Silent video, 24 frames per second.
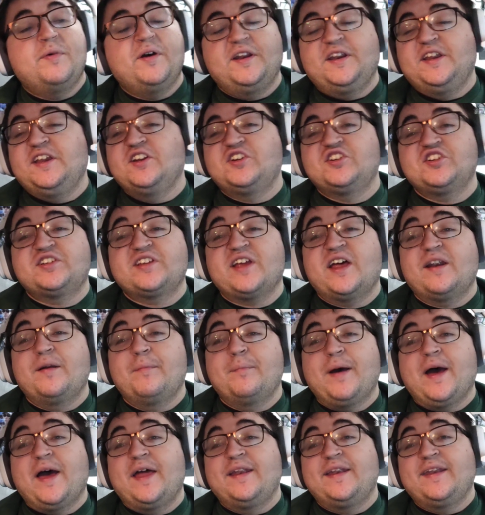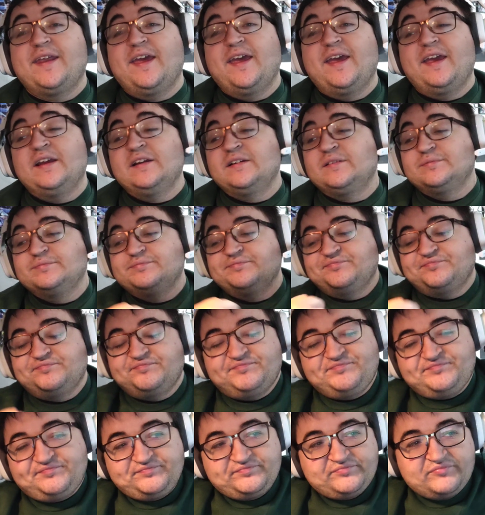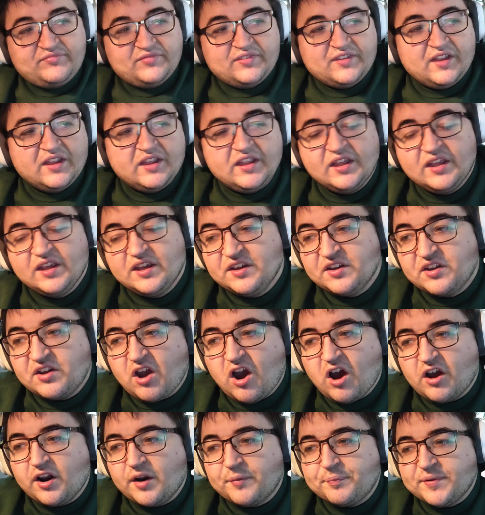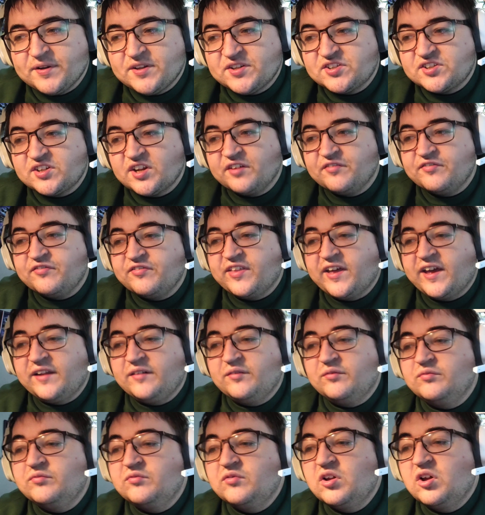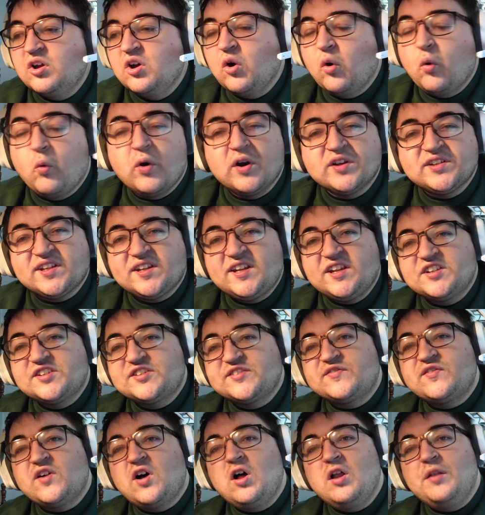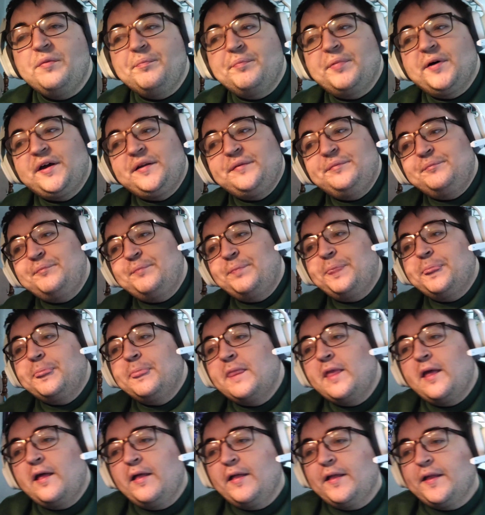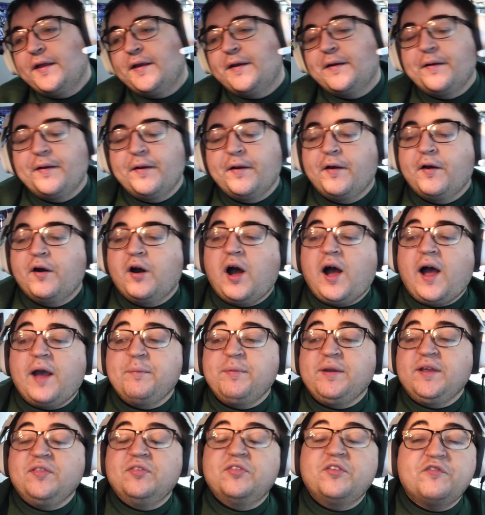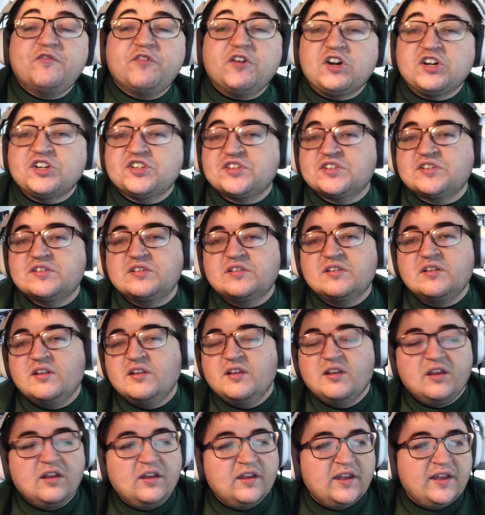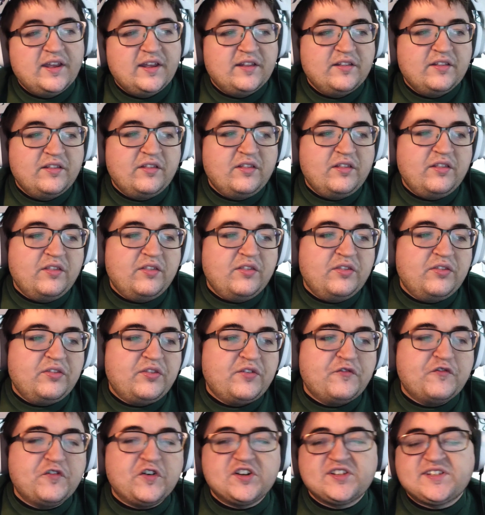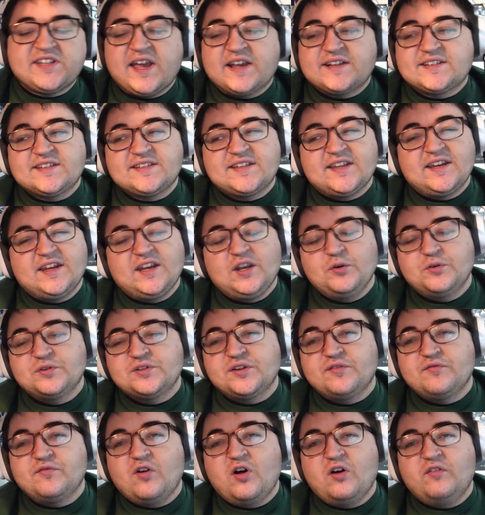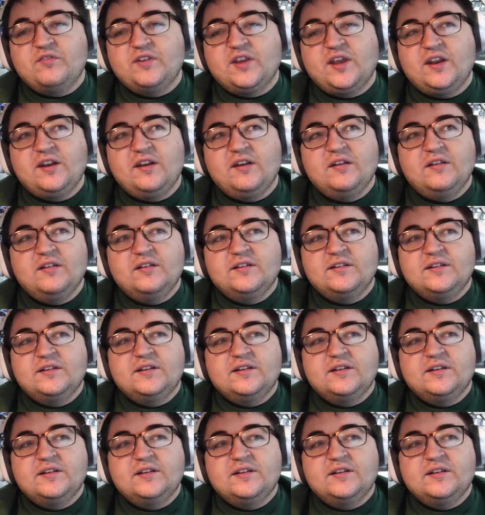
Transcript: But he just had a bad day. Caught up in stuff that wasn't his fault, but I mean, the first the first accident he was involved in,